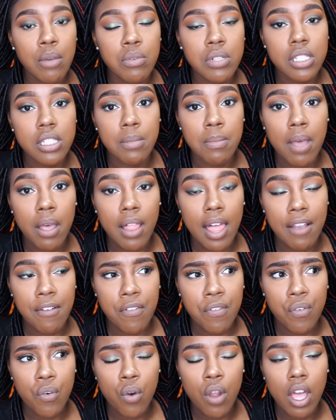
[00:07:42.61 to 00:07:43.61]
it was some
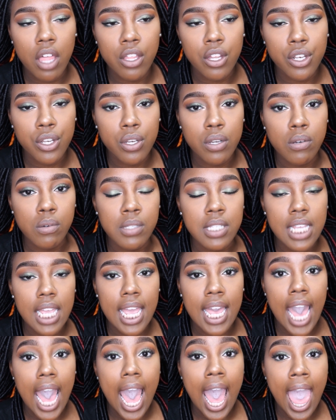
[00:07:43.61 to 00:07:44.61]
like 4 other dudes,
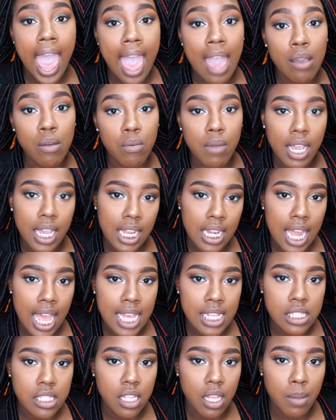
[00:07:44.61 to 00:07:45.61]
and I had
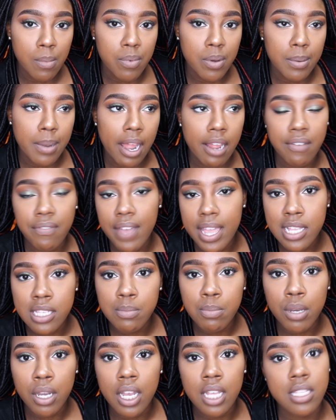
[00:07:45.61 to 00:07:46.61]
recognized them from like
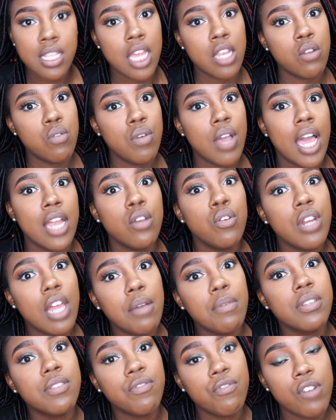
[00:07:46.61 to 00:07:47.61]
Facebook, because I knew
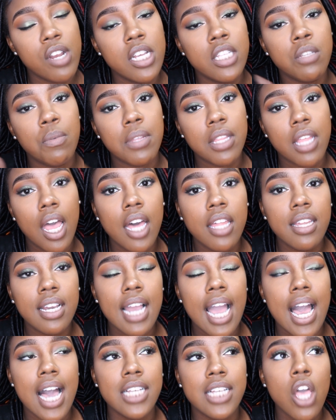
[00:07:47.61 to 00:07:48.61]
they was friends with the other
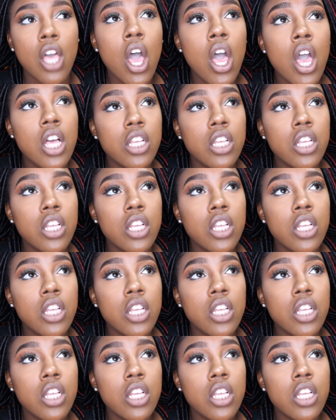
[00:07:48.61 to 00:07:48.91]
guys.